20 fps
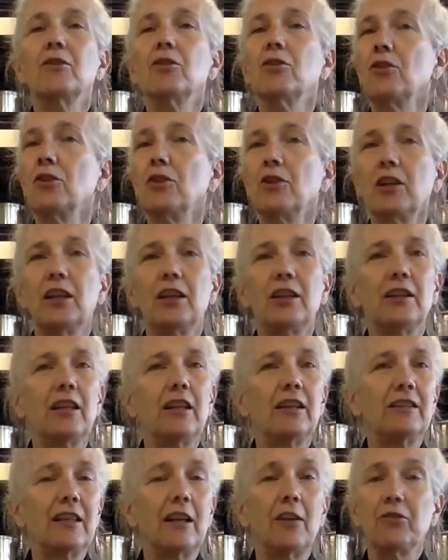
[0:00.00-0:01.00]
cooking,
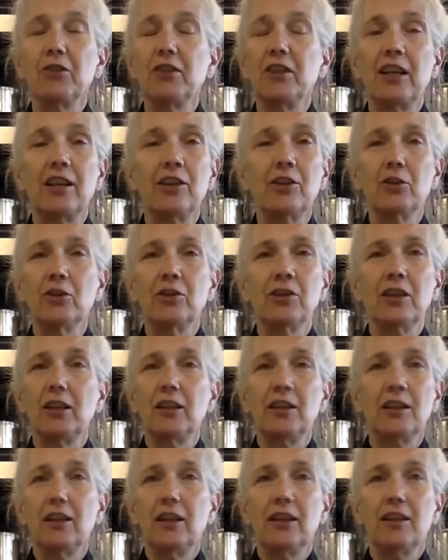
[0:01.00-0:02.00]
everyday
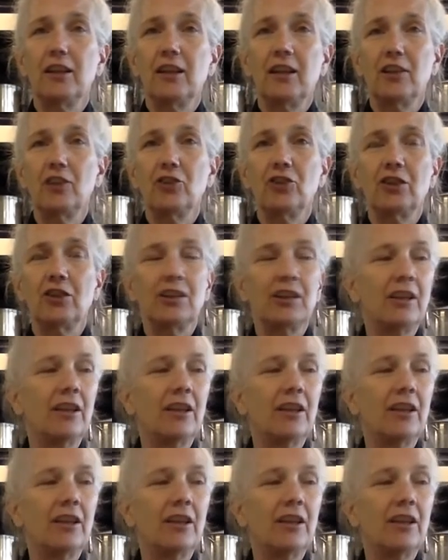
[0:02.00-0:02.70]
cooking in the kitchen.